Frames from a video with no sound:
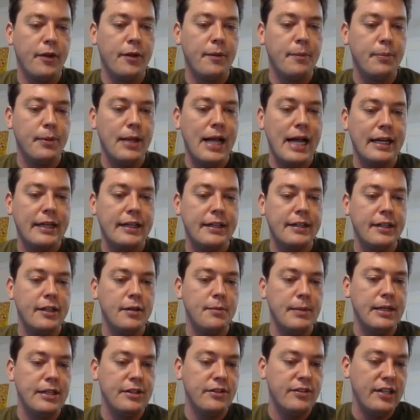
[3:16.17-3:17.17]
Black
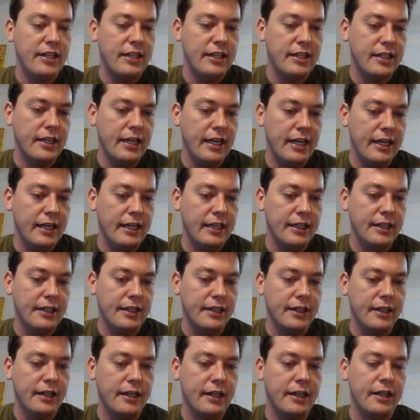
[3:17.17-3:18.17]
can maintain
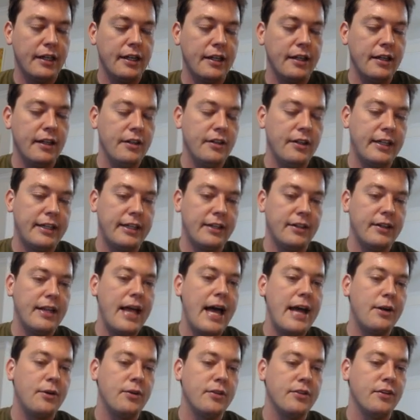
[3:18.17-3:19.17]
a
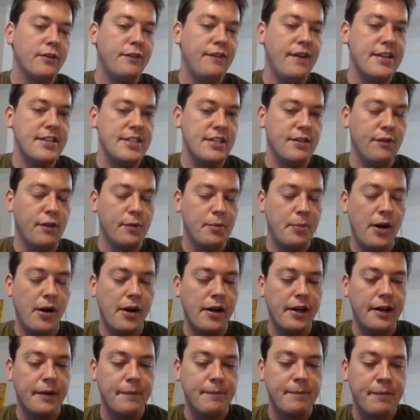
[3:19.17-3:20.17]
lateral defense of the
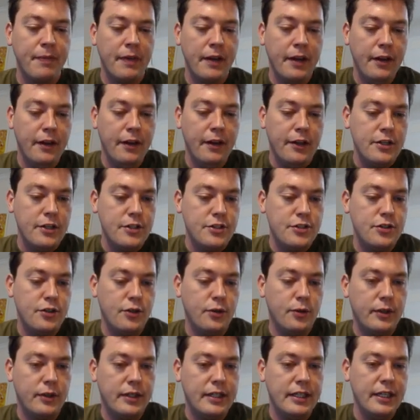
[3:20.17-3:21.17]
pawn.
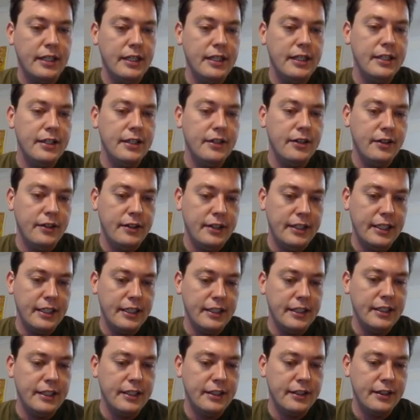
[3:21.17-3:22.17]
So king here,
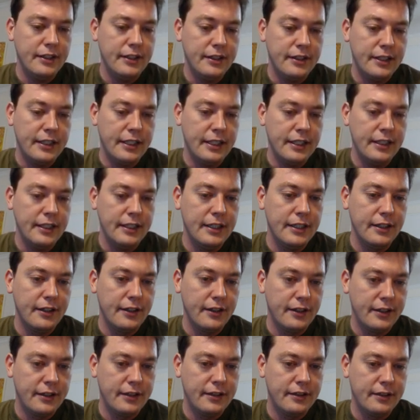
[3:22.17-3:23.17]
king here, king
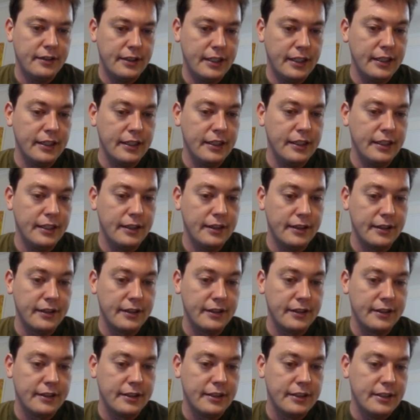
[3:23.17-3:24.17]
here, king here,
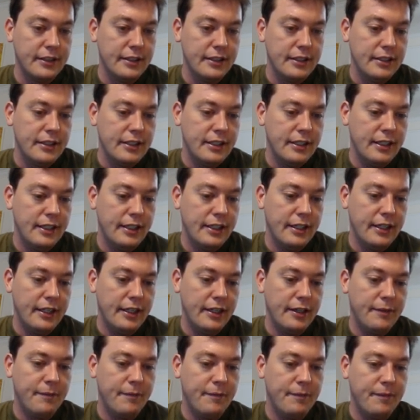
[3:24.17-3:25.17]

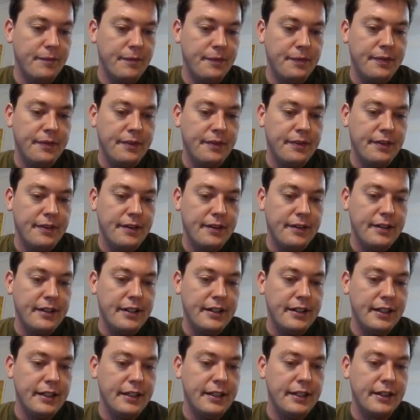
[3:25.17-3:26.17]

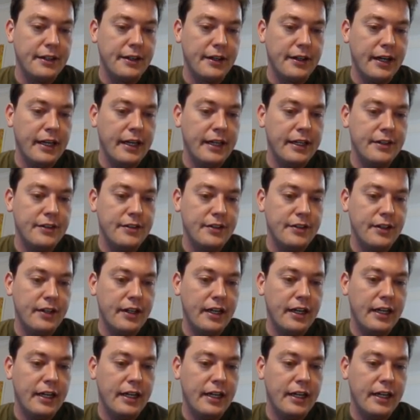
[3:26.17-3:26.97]
king here, and